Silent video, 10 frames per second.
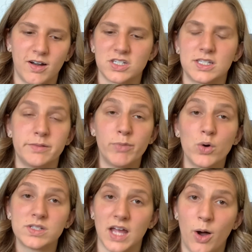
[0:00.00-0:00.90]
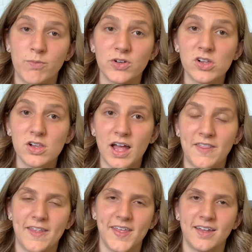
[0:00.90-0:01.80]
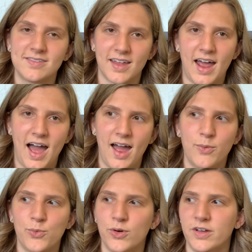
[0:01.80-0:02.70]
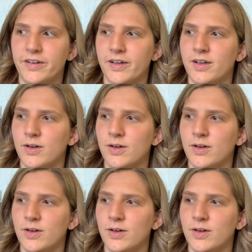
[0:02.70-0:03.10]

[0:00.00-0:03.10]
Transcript: just the most helpful and the things that I would